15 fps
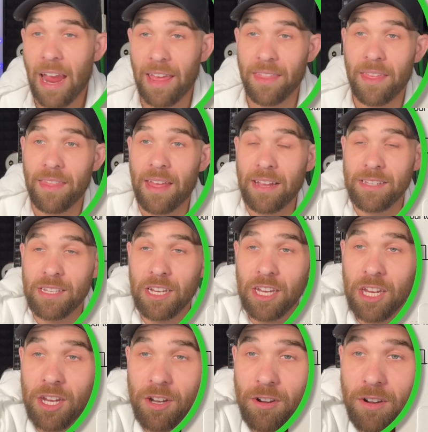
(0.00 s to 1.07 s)
And then that
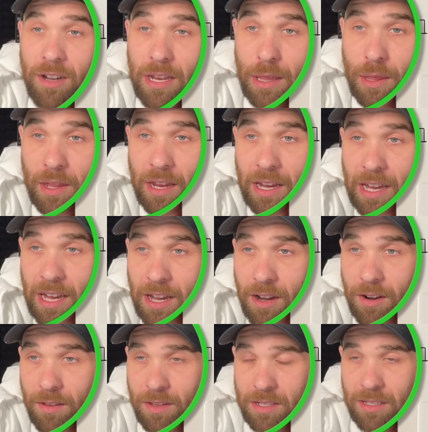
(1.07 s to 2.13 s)
security thing
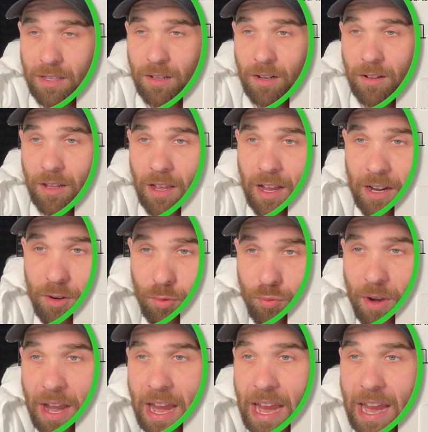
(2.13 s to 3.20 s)
here, this little
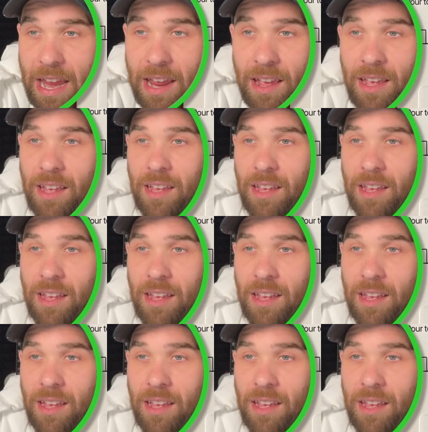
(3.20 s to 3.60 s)
gray,